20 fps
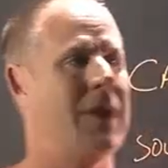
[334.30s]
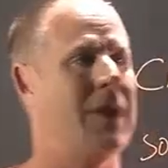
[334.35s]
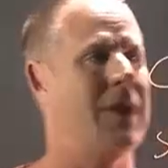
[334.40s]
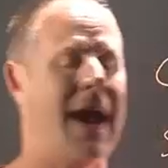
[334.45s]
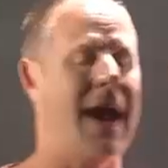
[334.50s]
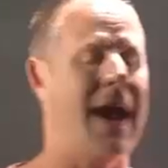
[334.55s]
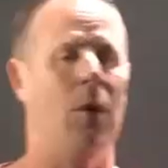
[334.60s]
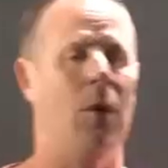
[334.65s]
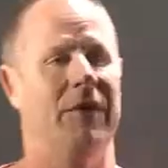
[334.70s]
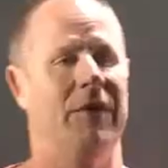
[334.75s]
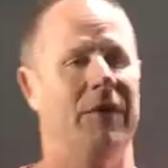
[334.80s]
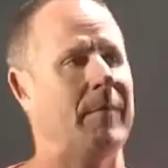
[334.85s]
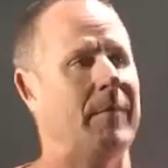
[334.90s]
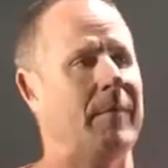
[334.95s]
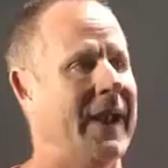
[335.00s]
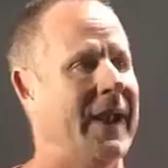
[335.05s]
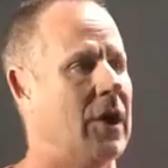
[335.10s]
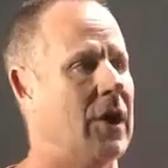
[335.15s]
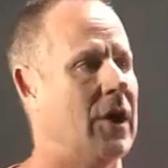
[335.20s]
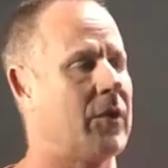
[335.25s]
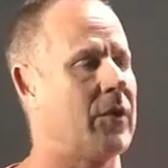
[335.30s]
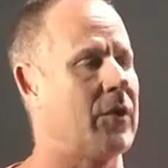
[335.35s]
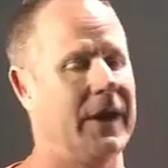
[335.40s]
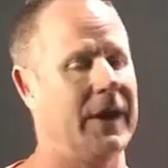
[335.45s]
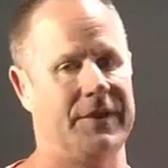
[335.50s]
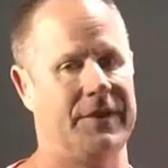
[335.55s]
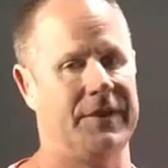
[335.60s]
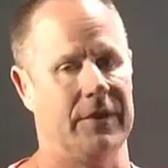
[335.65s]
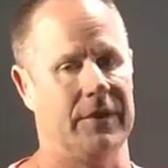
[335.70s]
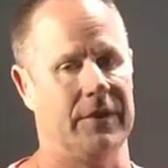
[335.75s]
now we've made our
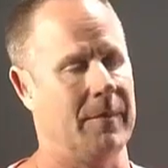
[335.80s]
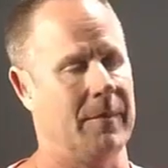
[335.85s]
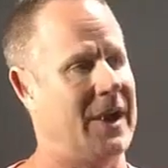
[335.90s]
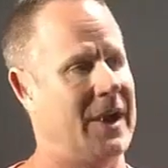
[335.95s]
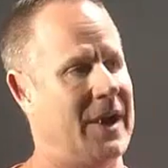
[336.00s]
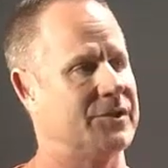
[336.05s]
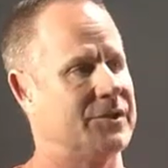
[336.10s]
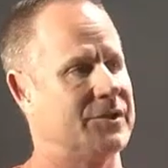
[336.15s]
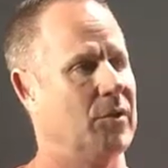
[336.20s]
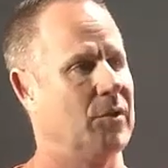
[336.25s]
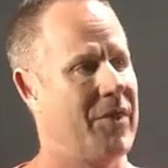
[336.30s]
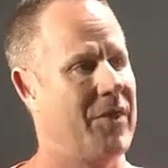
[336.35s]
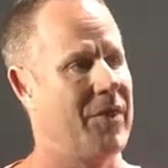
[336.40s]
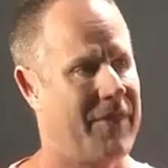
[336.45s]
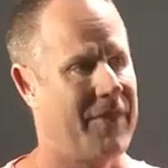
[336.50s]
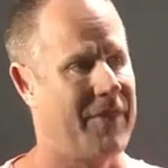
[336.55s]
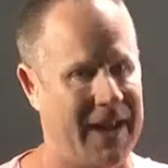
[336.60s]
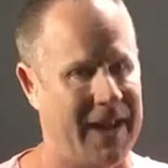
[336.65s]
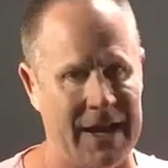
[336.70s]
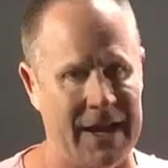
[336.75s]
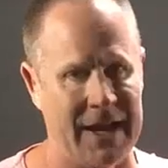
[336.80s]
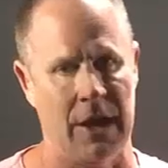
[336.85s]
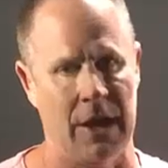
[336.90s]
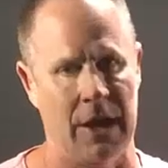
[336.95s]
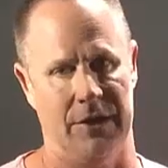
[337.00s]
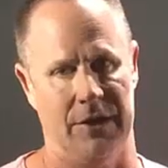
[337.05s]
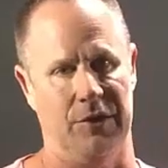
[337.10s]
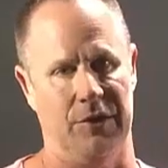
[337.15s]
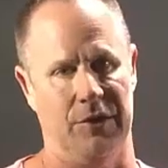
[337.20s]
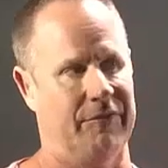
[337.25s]
criteria measurable,
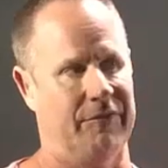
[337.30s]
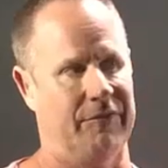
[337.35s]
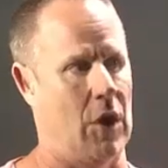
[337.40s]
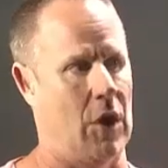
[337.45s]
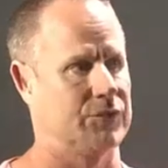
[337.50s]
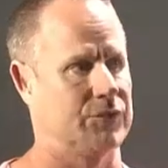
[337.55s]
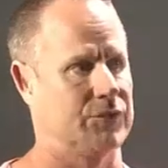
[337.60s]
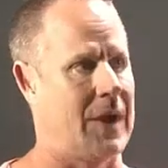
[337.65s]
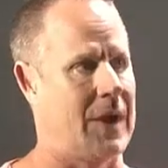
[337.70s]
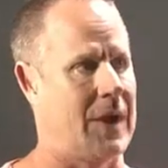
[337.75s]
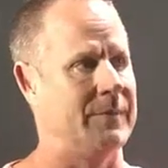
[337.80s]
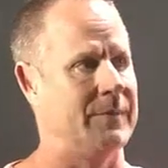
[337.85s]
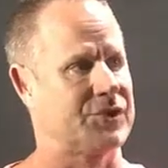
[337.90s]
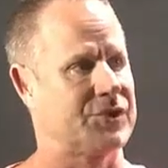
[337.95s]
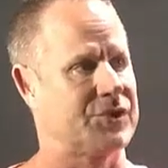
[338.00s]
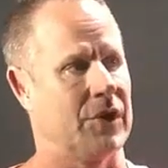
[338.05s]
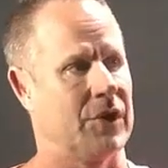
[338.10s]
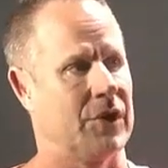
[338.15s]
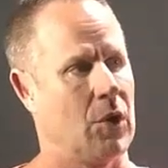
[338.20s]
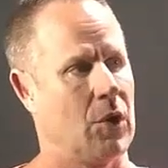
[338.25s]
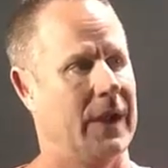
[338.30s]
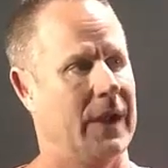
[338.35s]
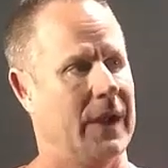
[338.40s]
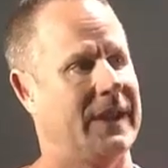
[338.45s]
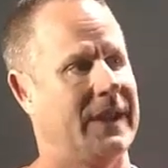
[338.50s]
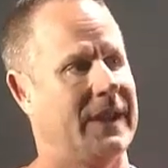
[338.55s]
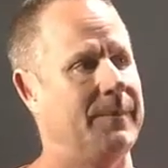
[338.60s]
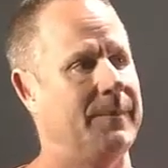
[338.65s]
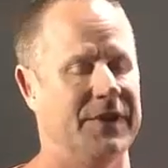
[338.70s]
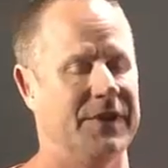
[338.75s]
then you vote. So I'm just going to go ahead
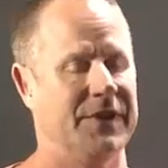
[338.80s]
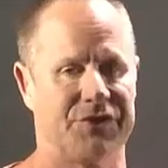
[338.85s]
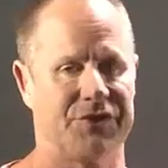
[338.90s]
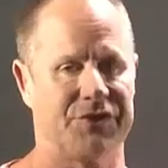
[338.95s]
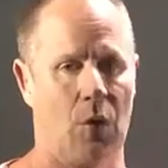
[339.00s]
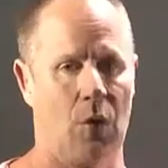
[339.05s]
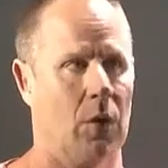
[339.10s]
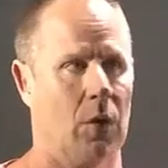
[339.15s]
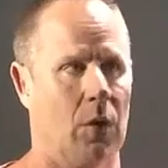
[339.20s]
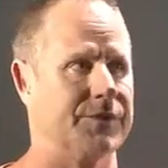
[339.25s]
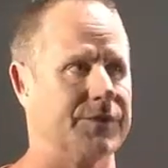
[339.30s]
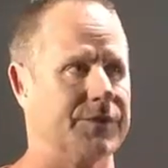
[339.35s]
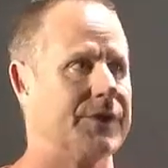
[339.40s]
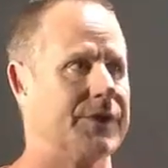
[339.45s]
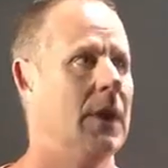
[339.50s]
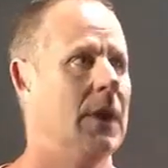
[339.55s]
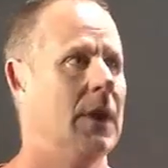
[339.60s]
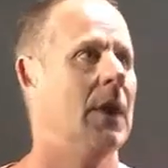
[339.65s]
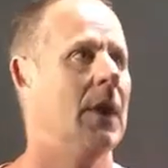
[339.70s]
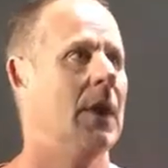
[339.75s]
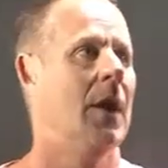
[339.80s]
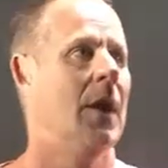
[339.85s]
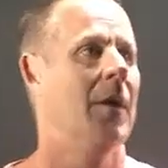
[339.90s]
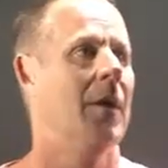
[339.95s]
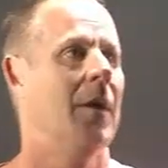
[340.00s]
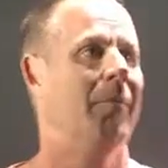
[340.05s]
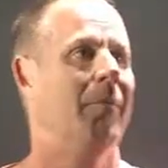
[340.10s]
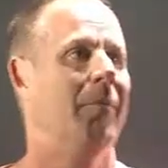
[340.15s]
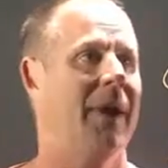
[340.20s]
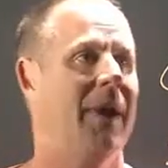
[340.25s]
and keep these scores,
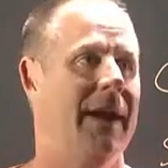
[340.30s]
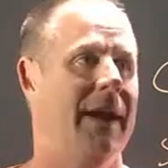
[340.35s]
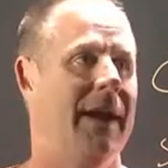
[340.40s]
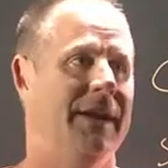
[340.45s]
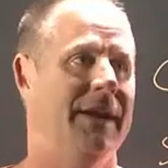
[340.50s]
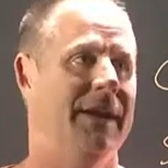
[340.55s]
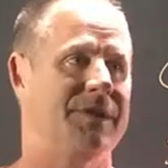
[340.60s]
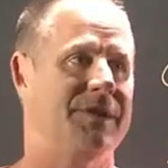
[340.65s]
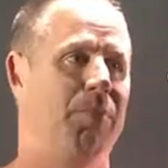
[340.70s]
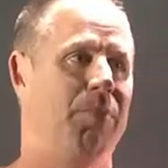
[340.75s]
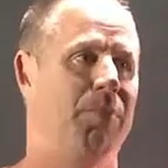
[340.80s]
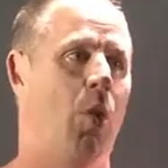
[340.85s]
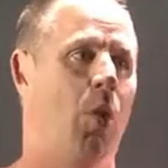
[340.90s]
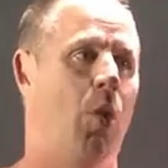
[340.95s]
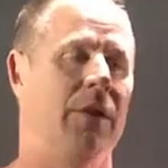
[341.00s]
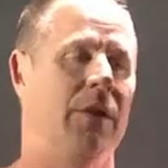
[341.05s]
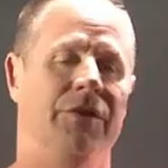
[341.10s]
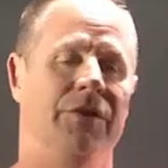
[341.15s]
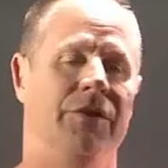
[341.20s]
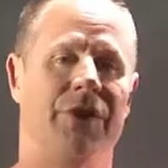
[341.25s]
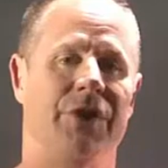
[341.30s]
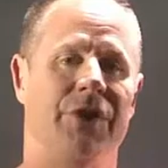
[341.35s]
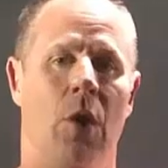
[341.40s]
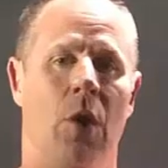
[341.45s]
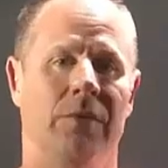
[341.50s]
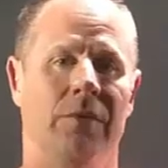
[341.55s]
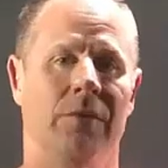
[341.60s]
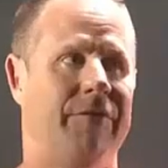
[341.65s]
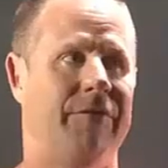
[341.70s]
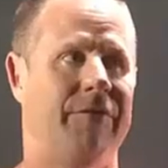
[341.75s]
but it's important,
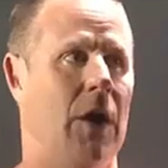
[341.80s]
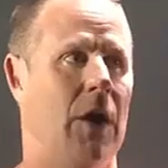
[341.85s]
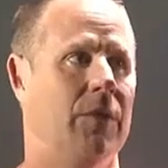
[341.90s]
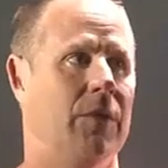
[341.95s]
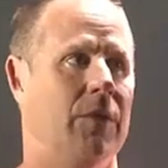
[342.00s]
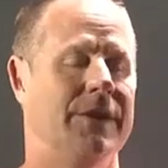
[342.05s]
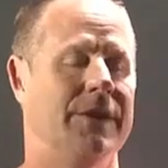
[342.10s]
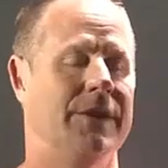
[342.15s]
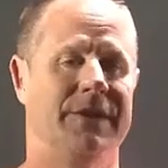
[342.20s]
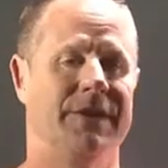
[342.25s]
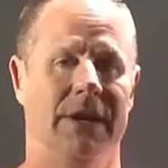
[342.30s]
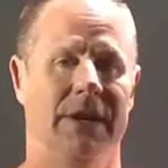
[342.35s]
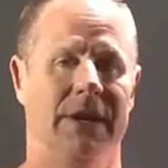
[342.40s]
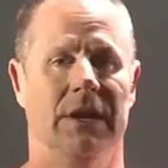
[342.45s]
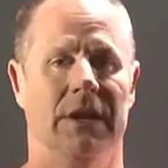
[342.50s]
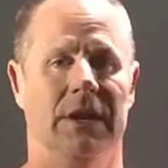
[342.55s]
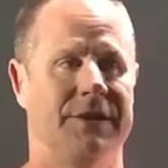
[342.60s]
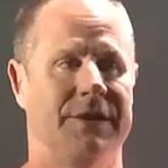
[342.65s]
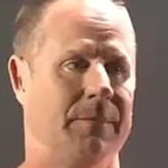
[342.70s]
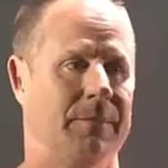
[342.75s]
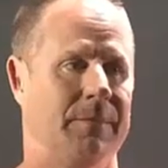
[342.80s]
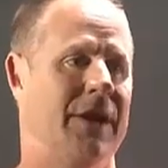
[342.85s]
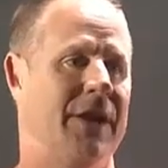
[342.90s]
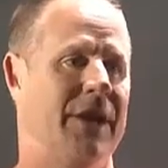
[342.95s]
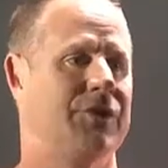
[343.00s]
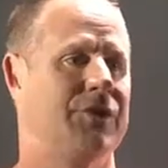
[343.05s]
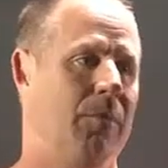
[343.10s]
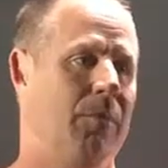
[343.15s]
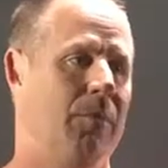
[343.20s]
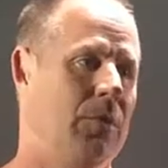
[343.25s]
don't vote until it's
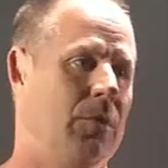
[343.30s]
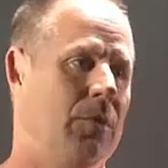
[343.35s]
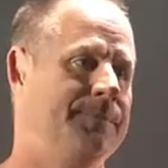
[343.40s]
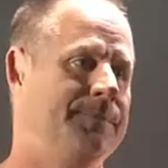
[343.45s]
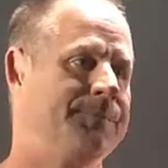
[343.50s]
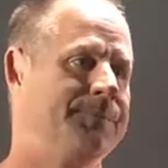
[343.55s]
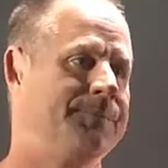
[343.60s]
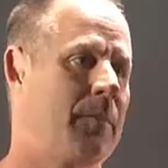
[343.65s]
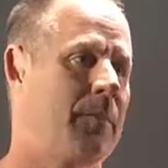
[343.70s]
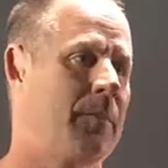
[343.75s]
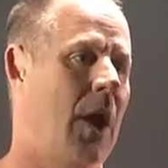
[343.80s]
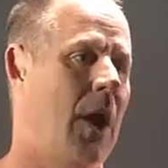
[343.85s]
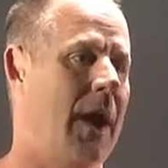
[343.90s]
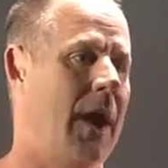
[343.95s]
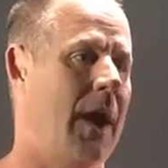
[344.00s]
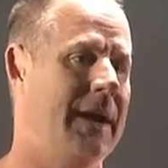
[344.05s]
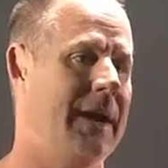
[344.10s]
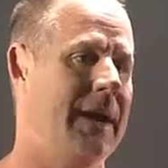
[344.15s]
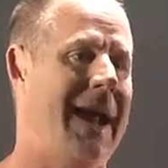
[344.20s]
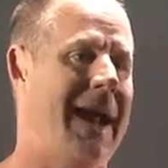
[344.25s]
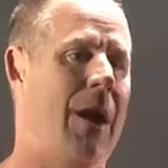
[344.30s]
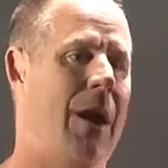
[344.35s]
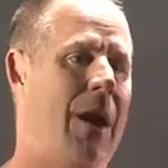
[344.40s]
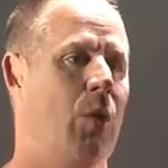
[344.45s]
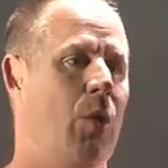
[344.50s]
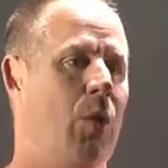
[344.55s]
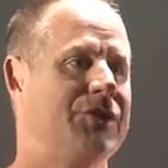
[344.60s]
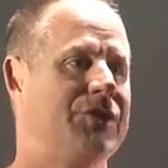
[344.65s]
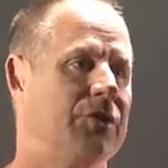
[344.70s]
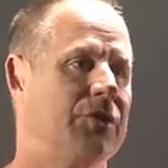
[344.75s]
measurable. All right, now
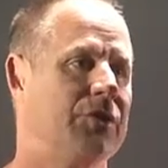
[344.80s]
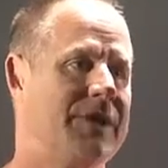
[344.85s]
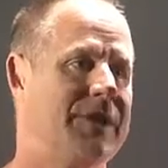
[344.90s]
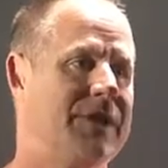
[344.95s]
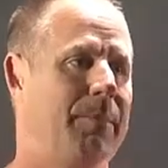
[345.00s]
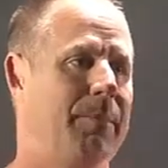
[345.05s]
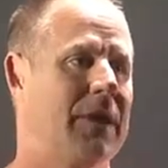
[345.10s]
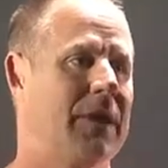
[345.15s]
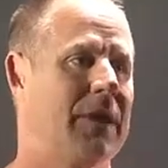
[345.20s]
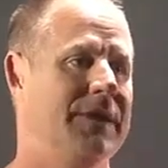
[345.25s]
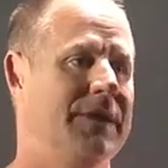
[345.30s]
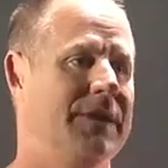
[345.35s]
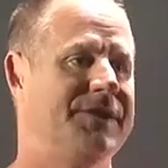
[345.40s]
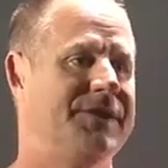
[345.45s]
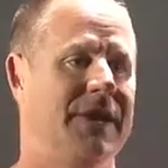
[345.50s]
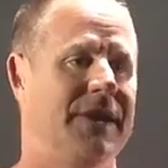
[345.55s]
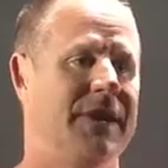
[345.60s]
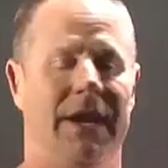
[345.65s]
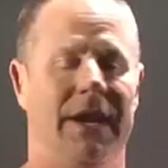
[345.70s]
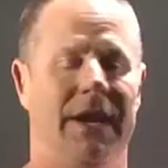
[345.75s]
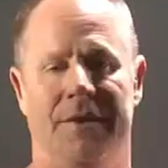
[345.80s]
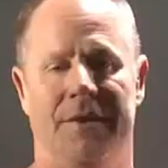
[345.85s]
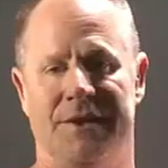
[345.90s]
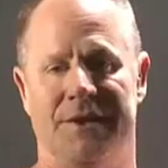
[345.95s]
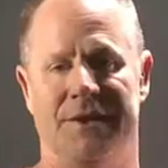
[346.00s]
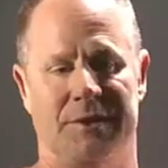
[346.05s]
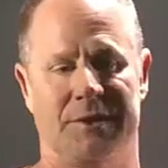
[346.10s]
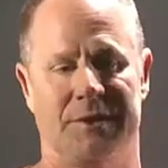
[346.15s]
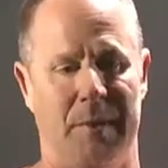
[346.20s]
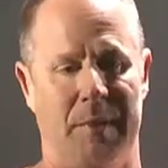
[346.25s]
what you'll typically see in
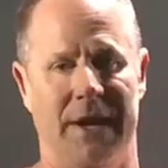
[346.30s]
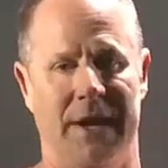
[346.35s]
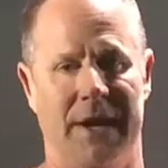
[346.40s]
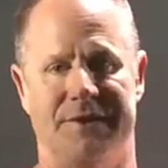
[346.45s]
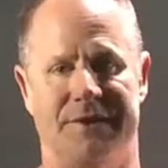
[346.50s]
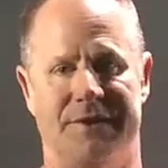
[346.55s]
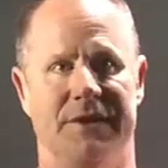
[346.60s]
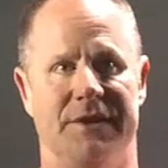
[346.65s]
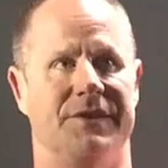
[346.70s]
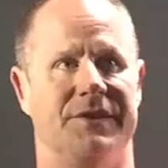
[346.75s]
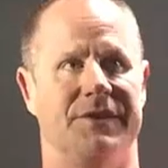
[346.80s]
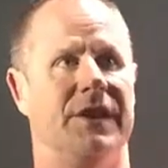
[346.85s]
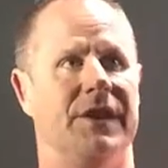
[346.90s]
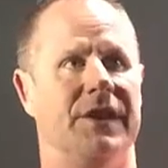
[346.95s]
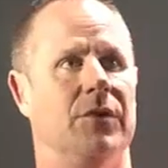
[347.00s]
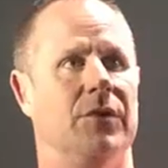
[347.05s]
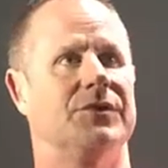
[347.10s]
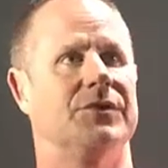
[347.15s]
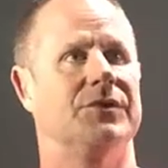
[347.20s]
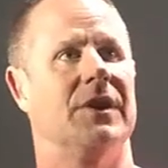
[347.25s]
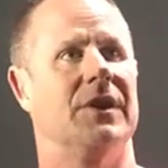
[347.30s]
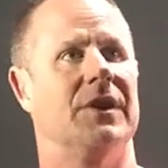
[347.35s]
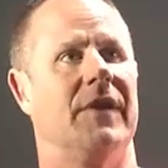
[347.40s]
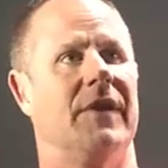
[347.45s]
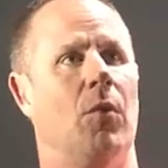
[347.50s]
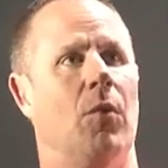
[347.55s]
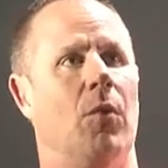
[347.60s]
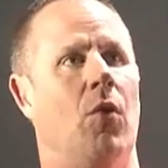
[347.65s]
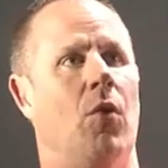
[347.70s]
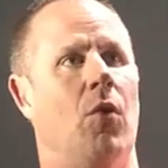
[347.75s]
this space is the use
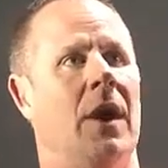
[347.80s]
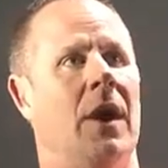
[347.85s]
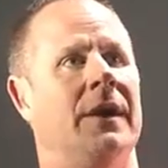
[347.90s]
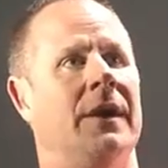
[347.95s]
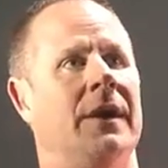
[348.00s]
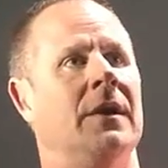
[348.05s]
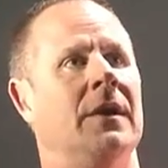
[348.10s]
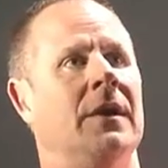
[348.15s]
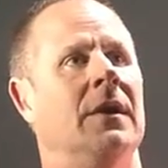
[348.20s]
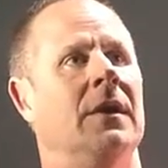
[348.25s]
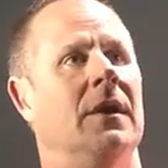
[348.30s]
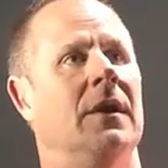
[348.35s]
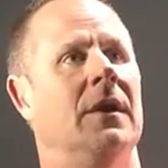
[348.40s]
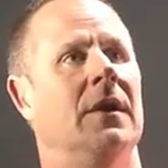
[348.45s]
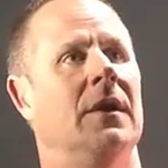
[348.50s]
of a 1,